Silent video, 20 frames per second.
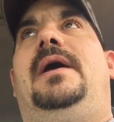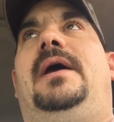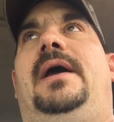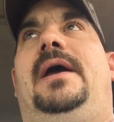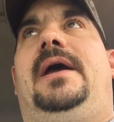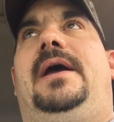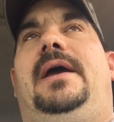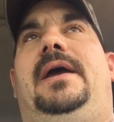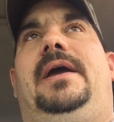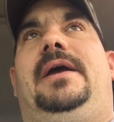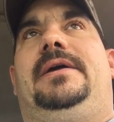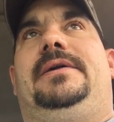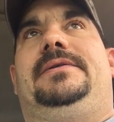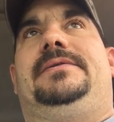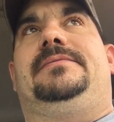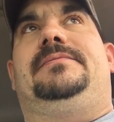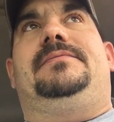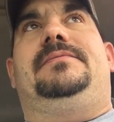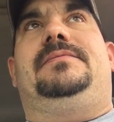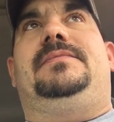
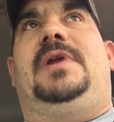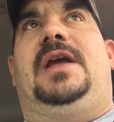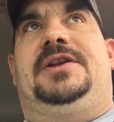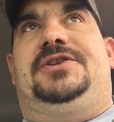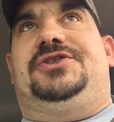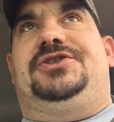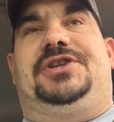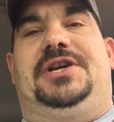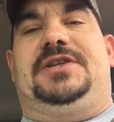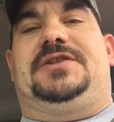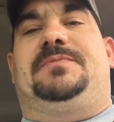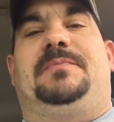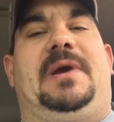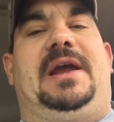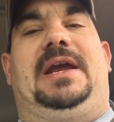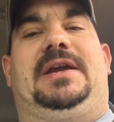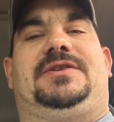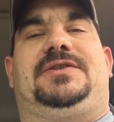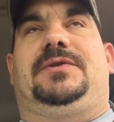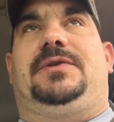and it's just
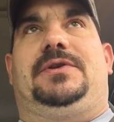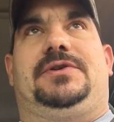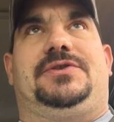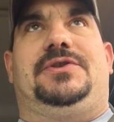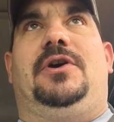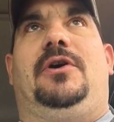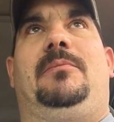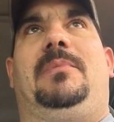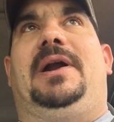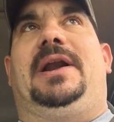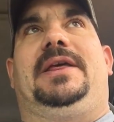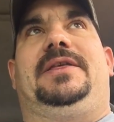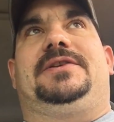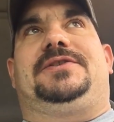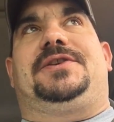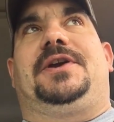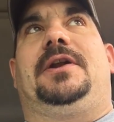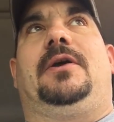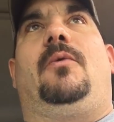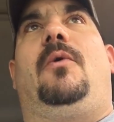me, so there's nobody
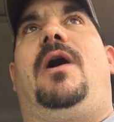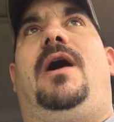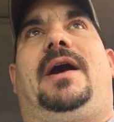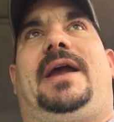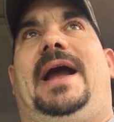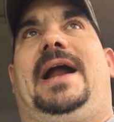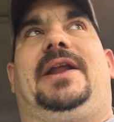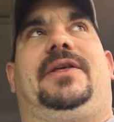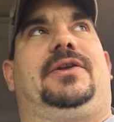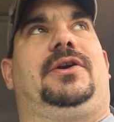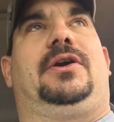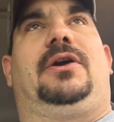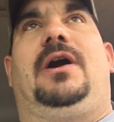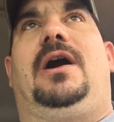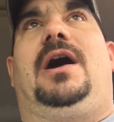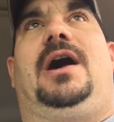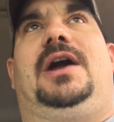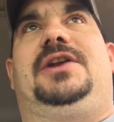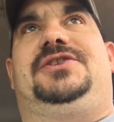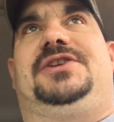that's going to walk out of the
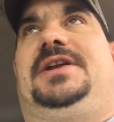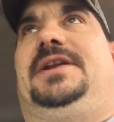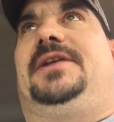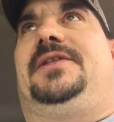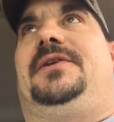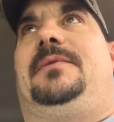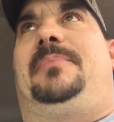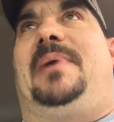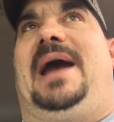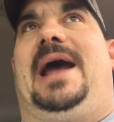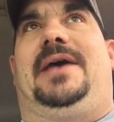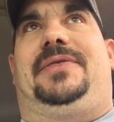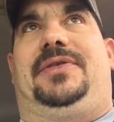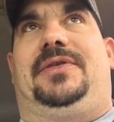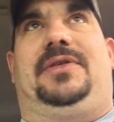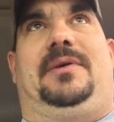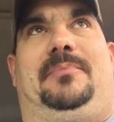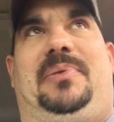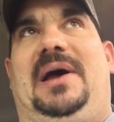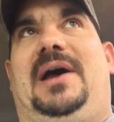garage into the path
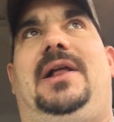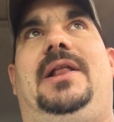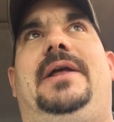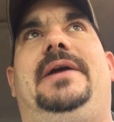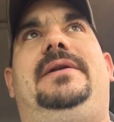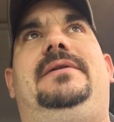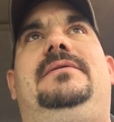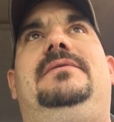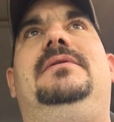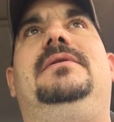of the pellet.